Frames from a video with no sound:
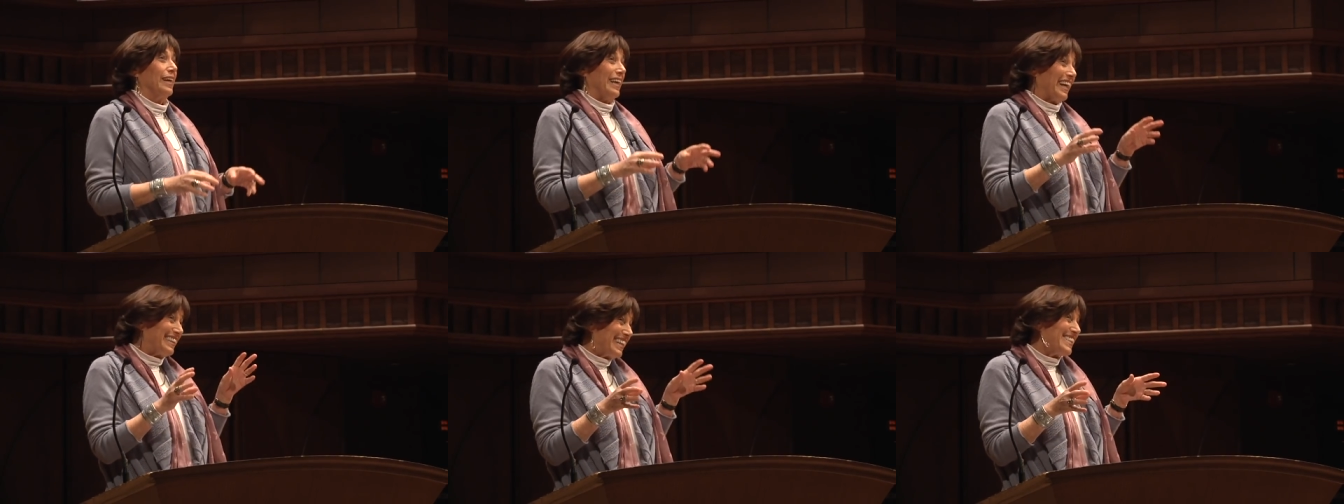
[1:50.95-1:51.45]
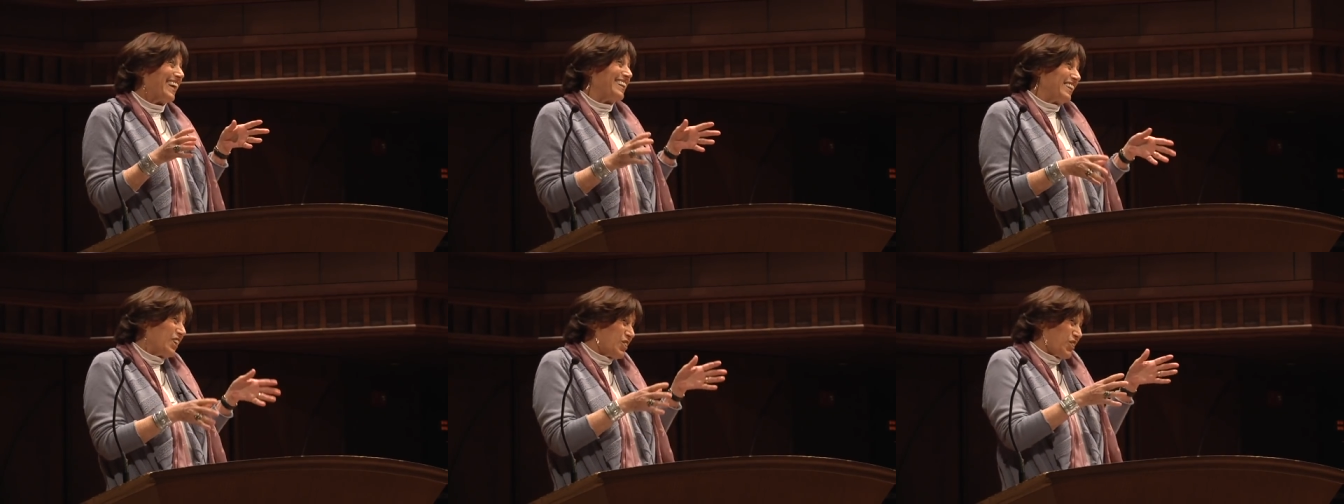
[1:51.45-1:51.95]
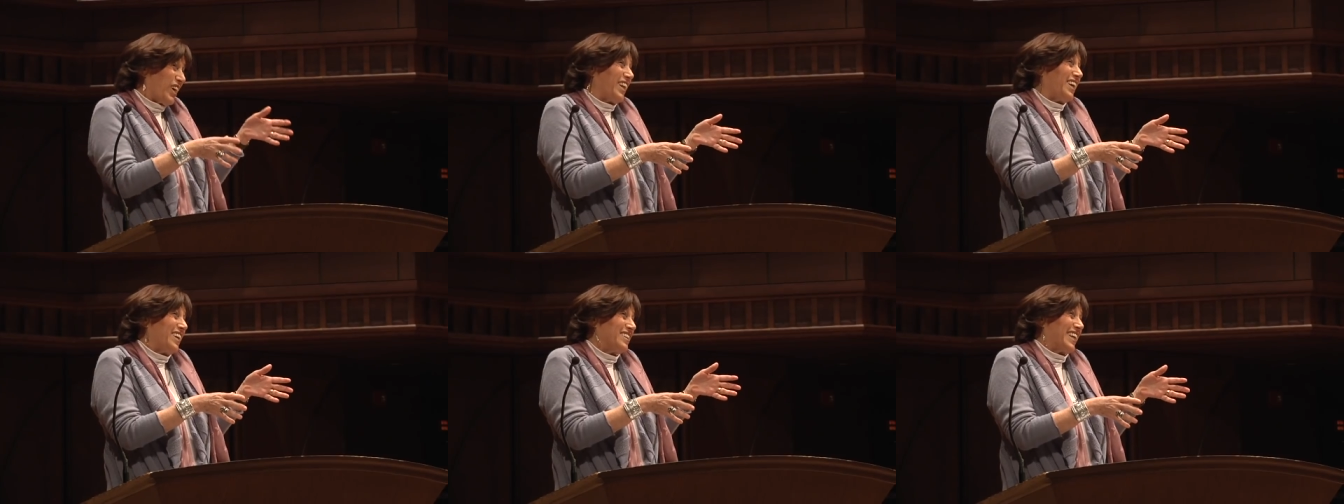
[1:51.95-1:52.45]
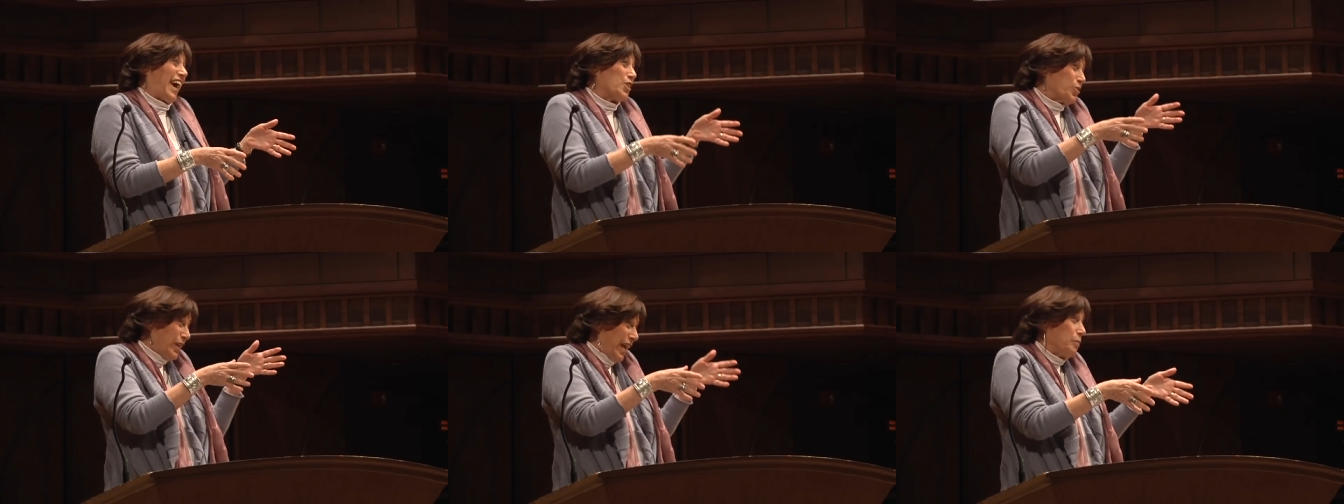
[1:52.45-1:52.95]
It turns out that the Chinese
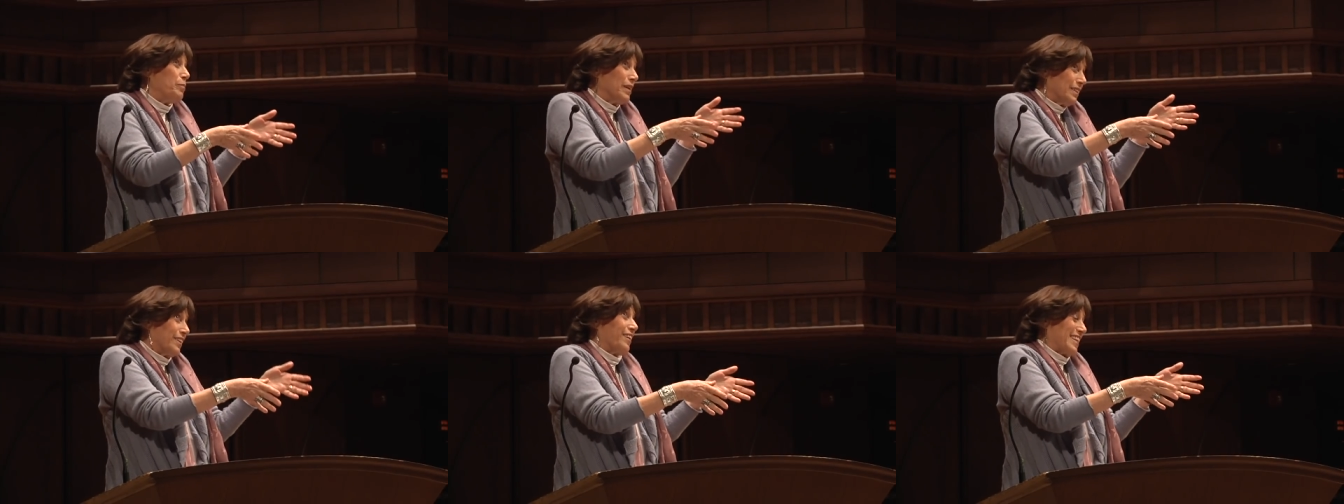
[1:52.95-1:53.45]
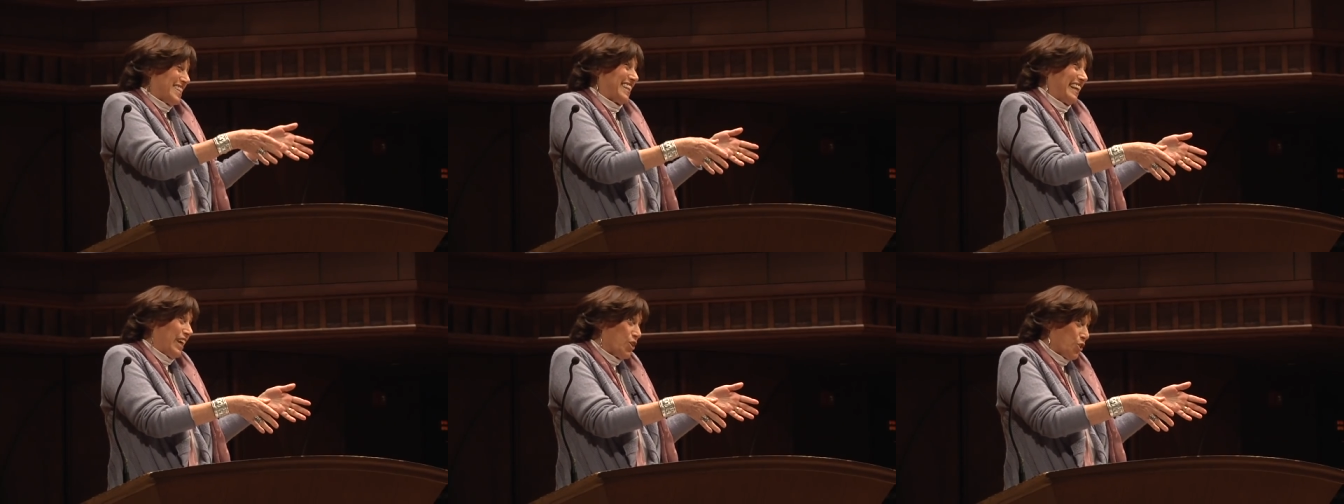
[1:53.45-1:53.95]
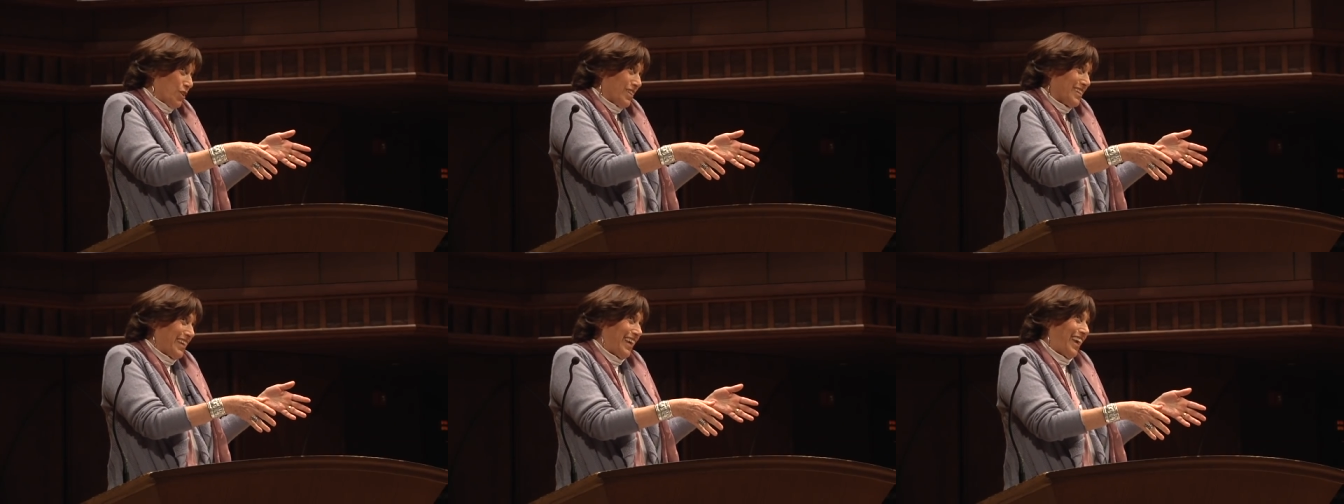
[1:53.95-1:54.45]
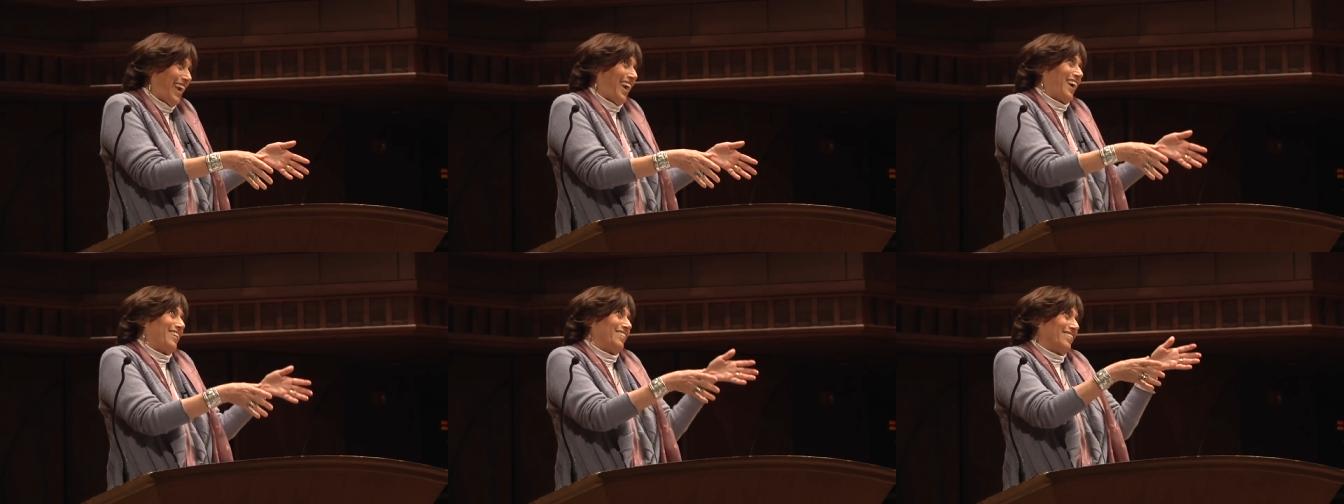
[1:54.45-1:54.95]
actually had military installations,
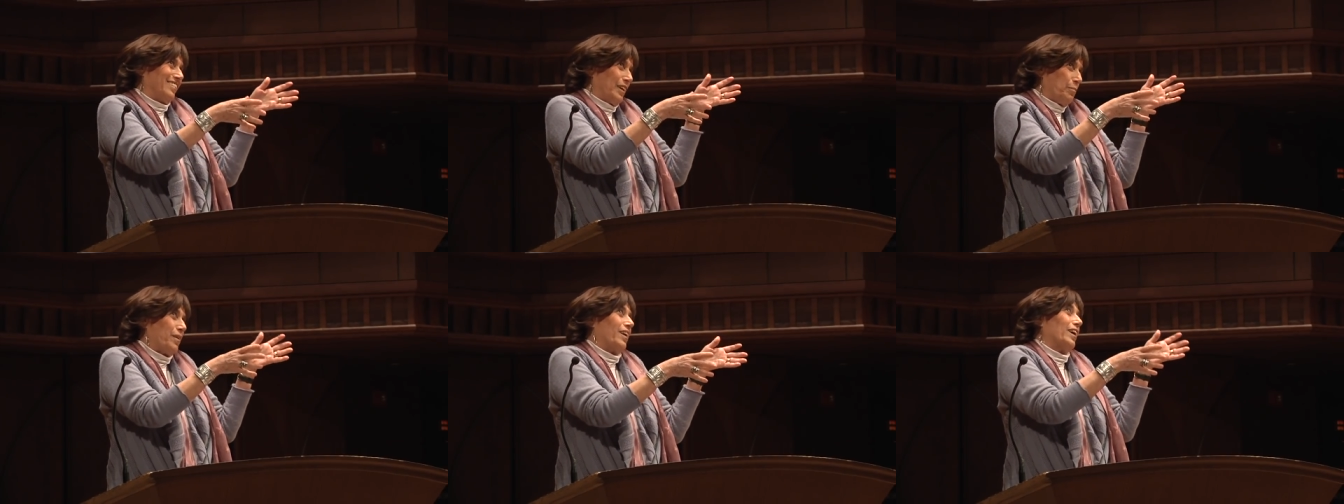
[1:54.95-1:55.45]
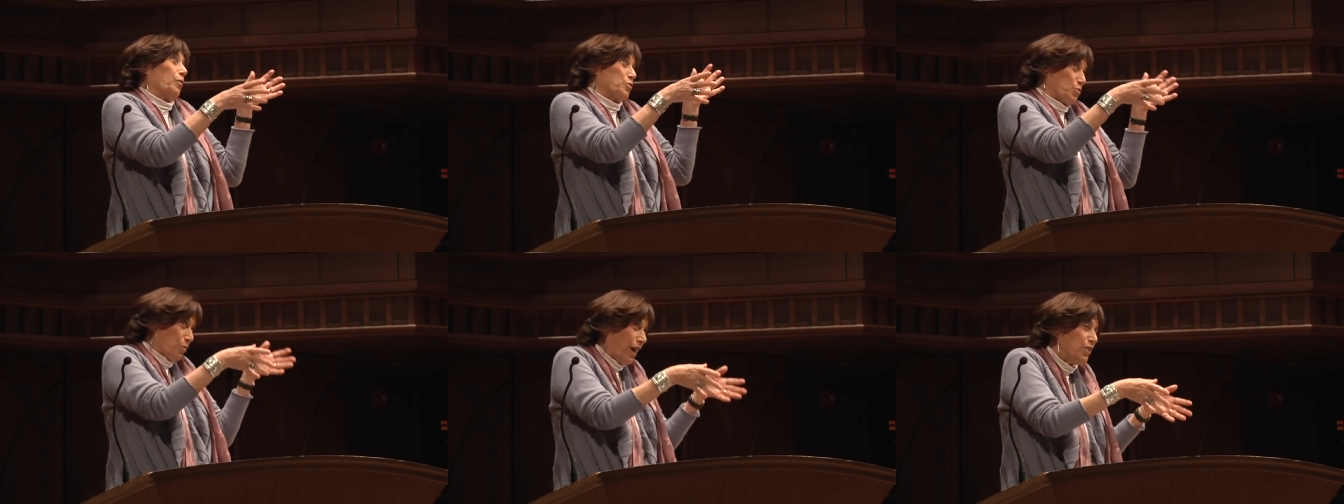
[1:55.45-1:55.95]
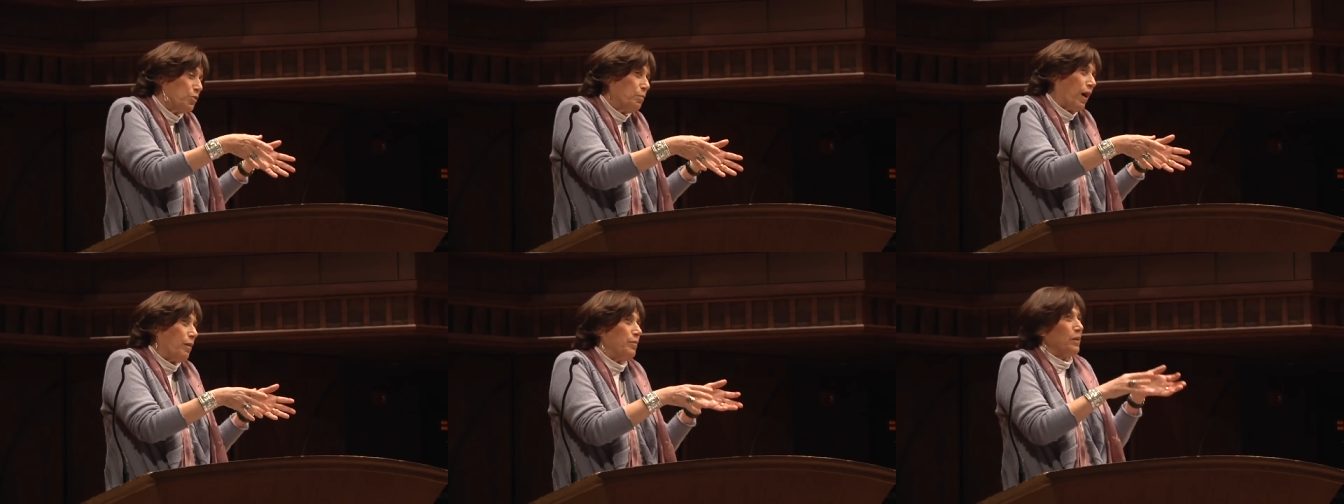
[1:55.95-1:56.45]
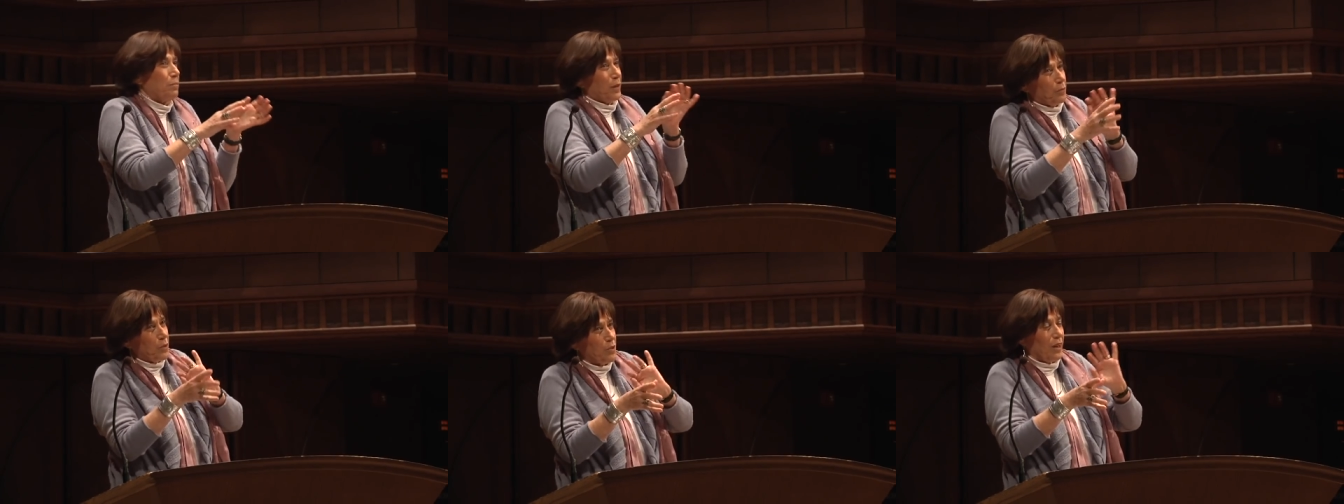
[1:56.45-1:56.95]
and America was right to bomb it,
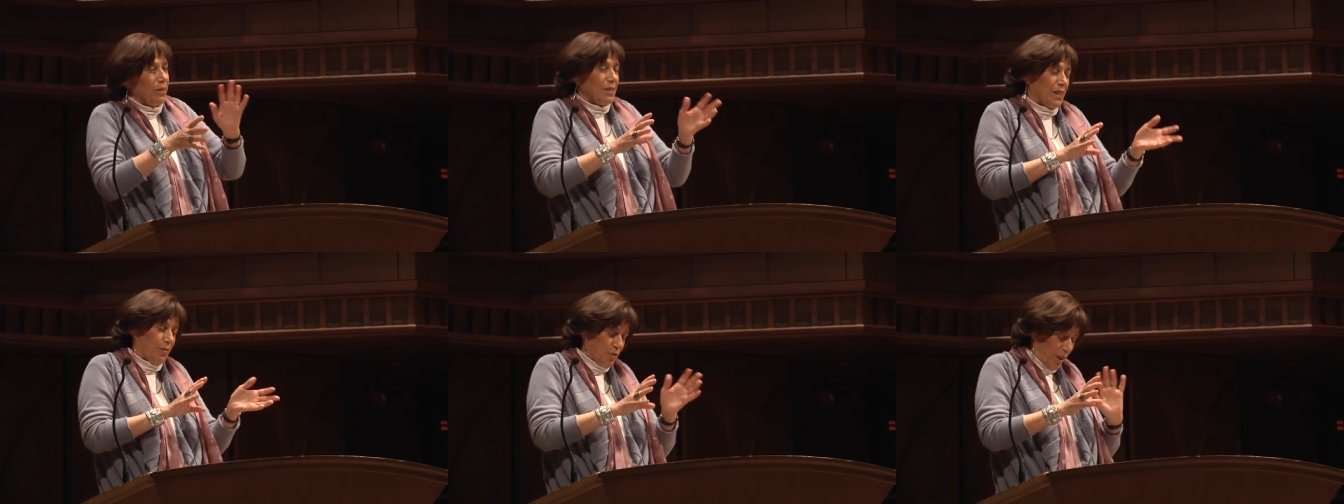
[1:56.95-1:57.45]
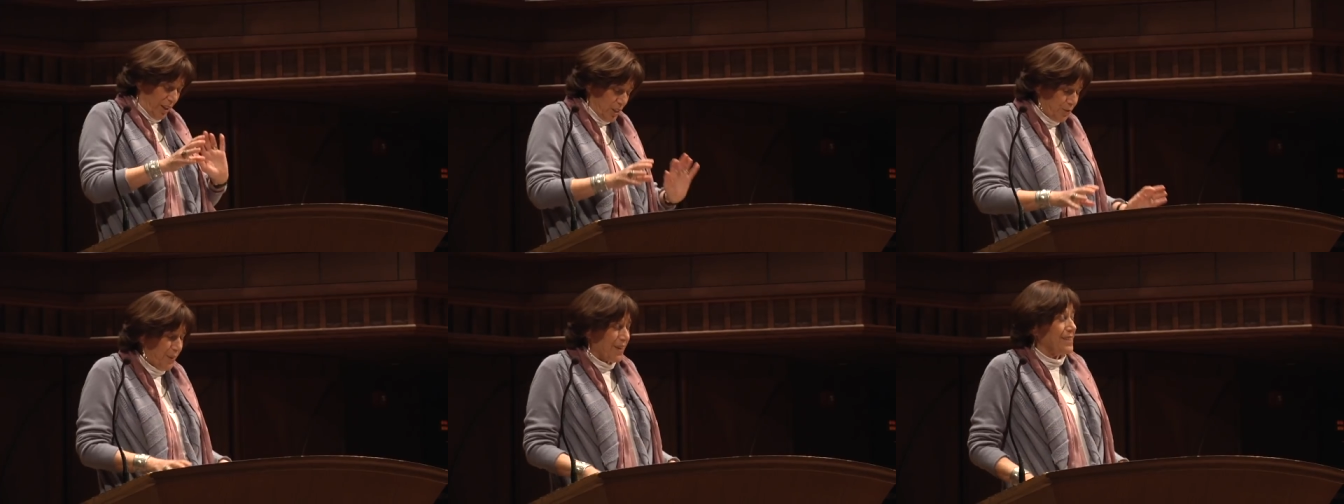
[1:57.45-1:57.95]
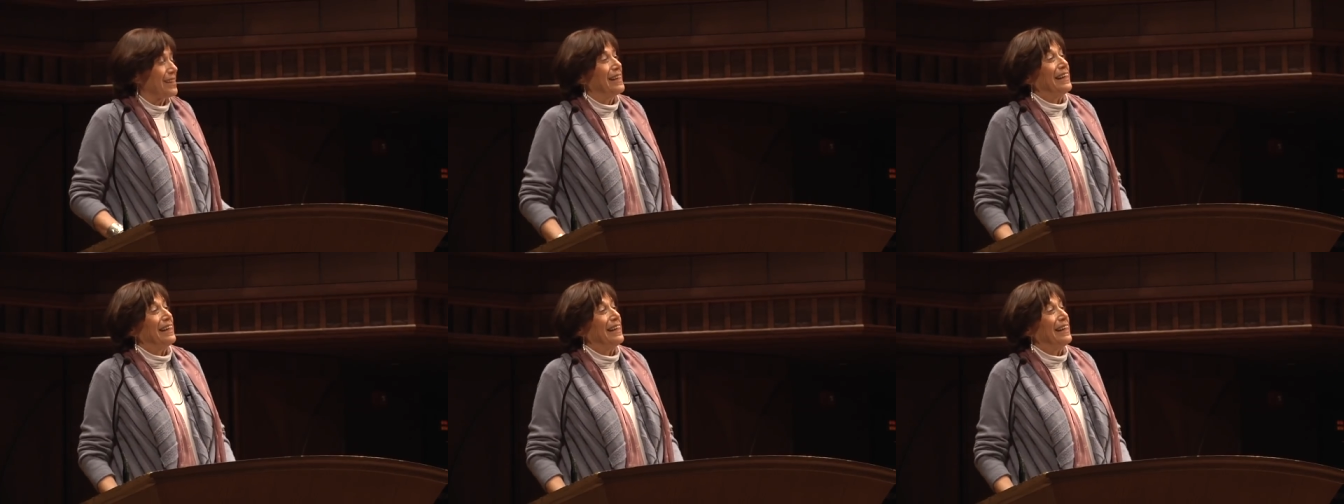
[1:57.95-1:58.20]
but we tried to save Chinese face.